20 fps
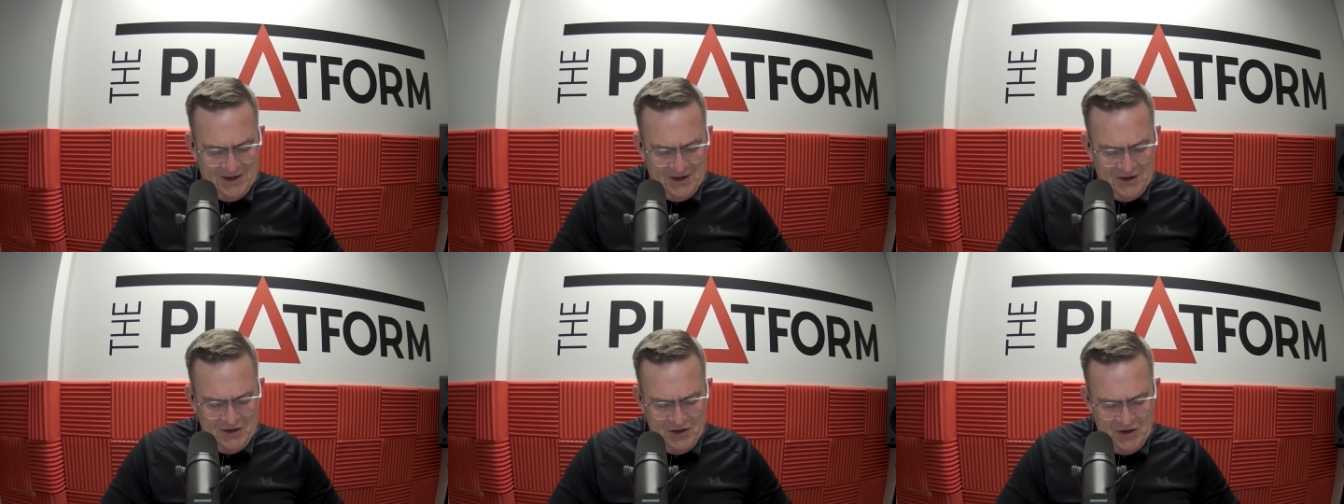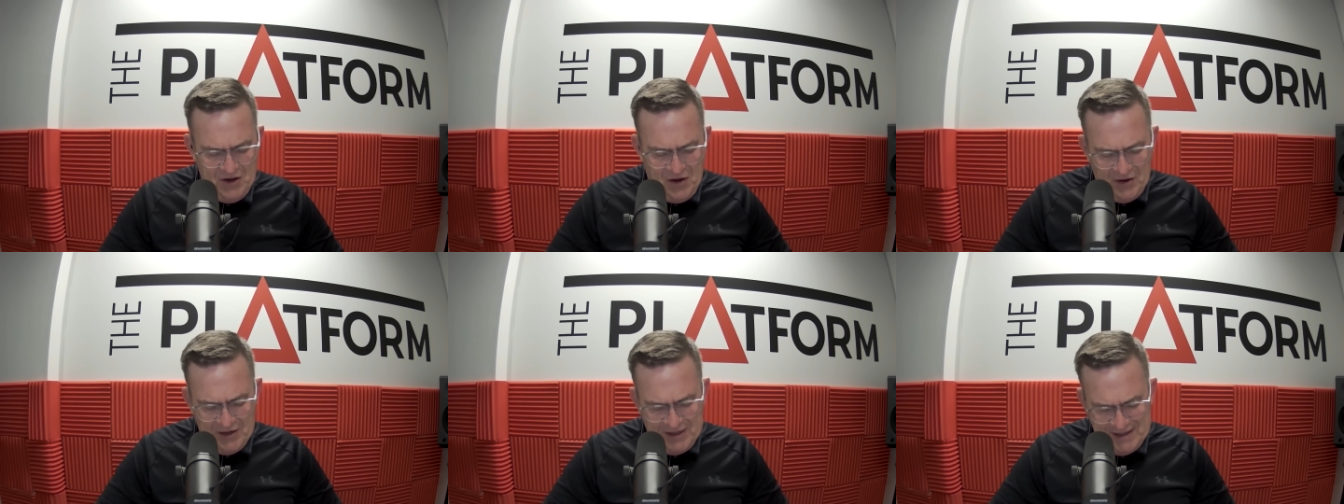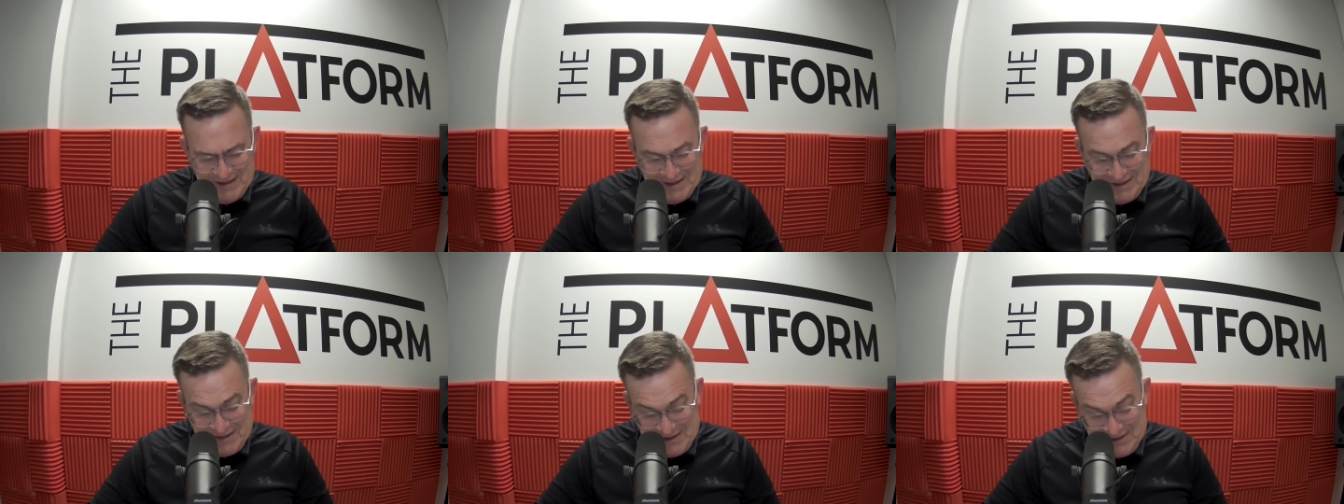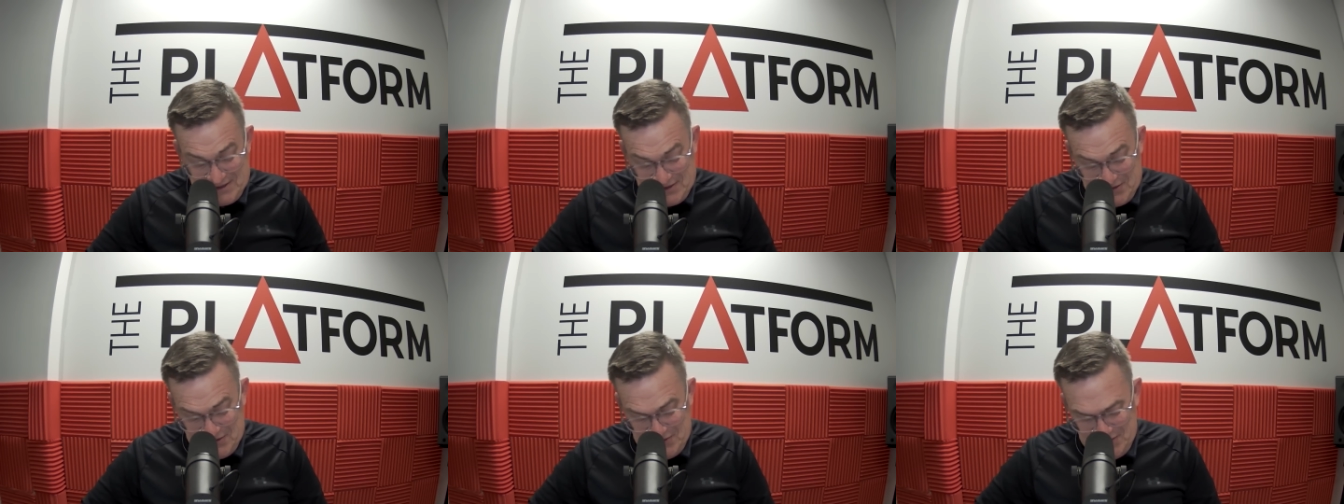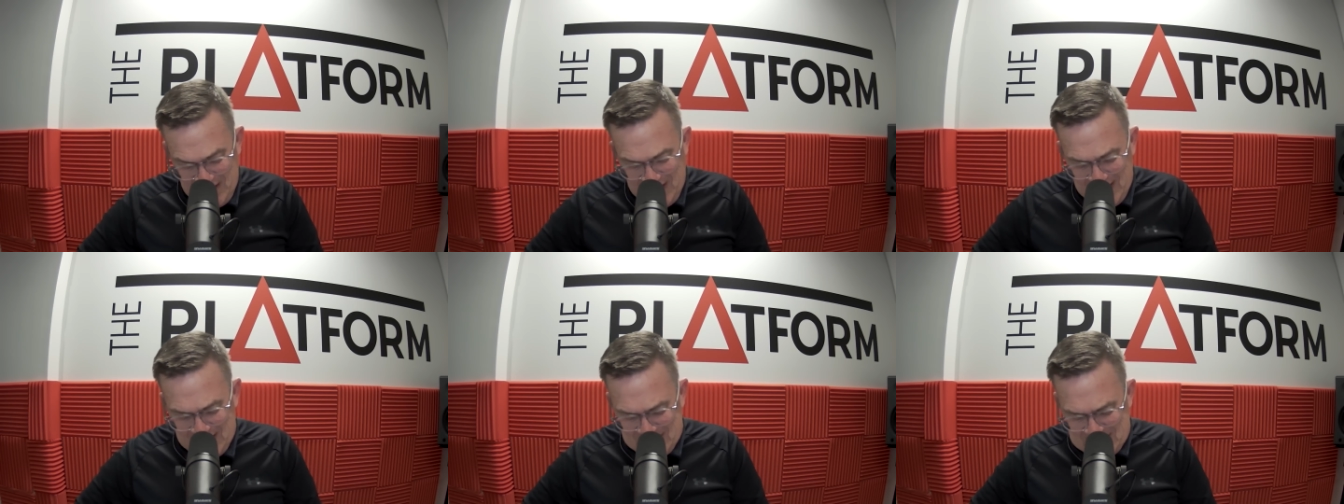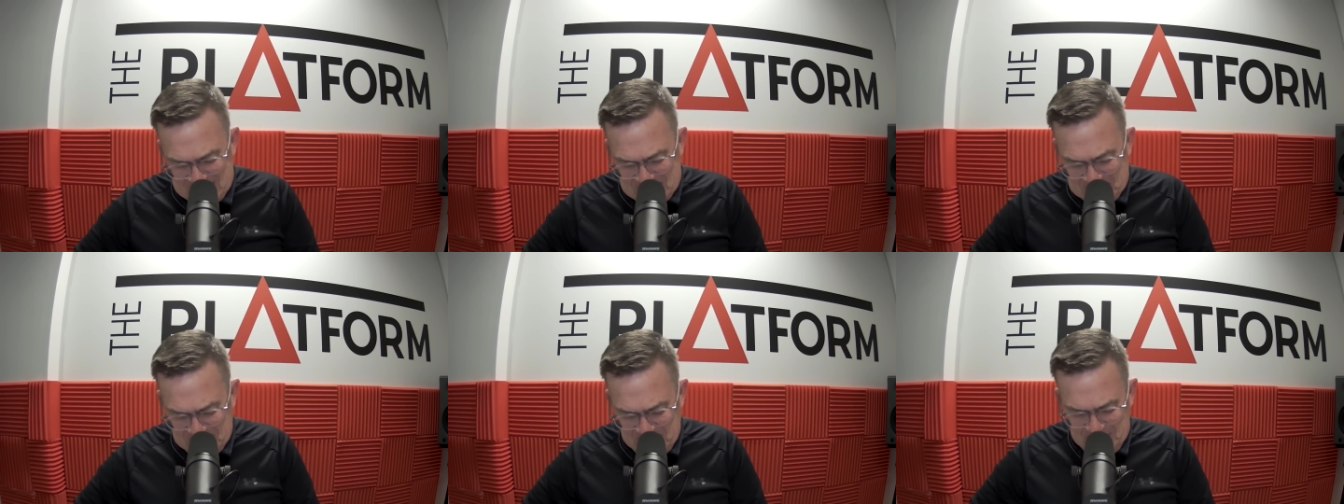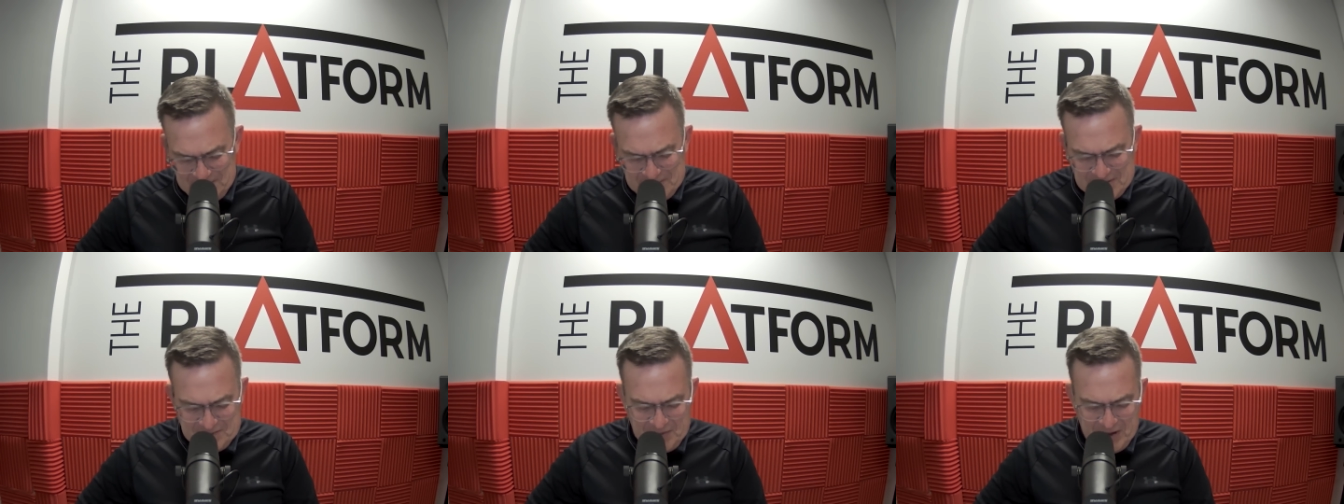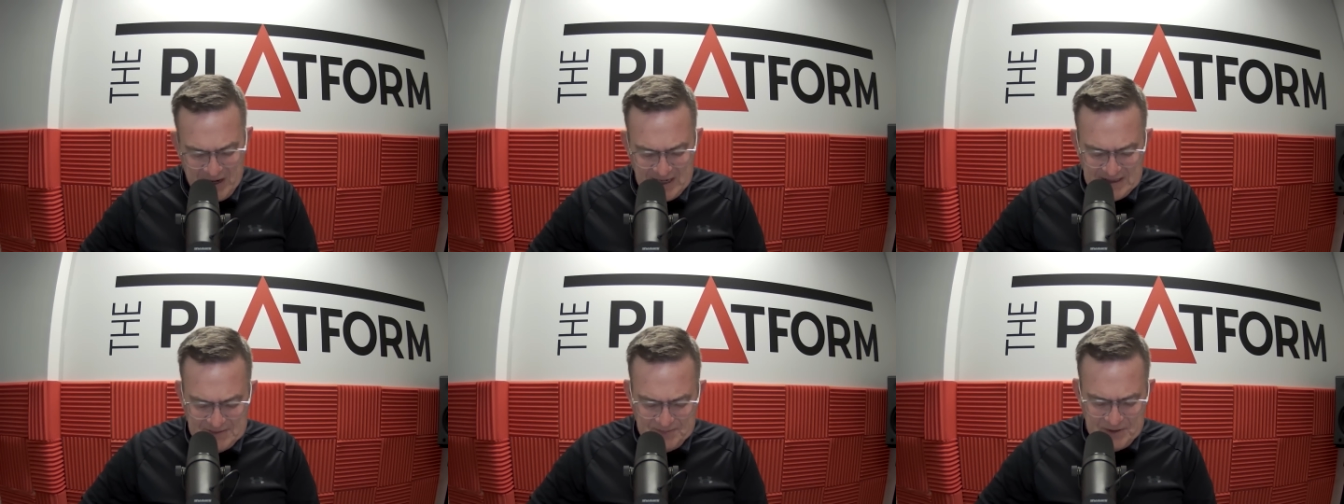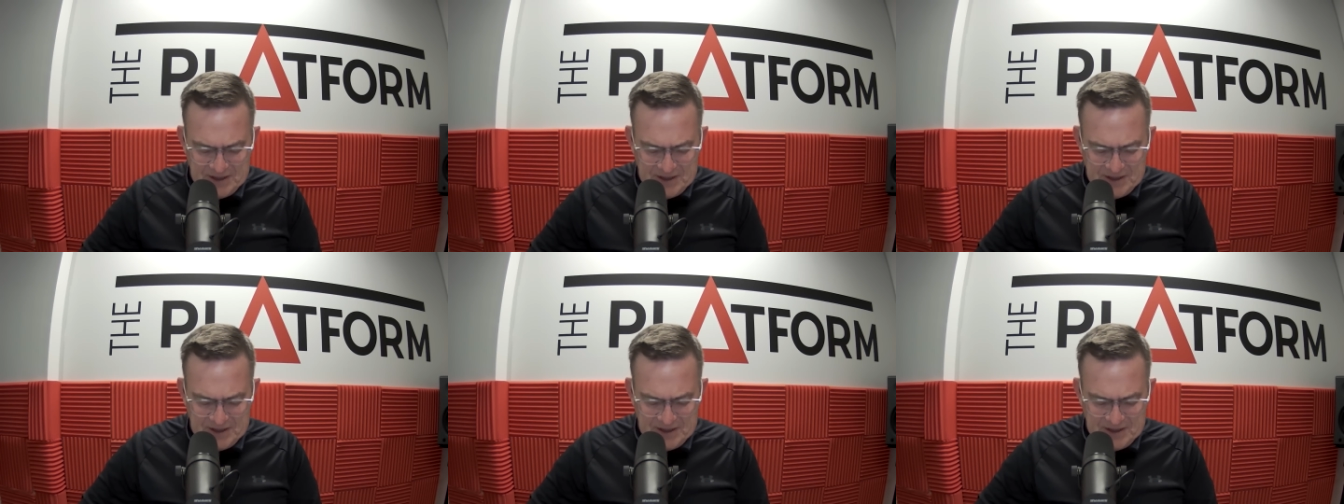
not to that extreme space,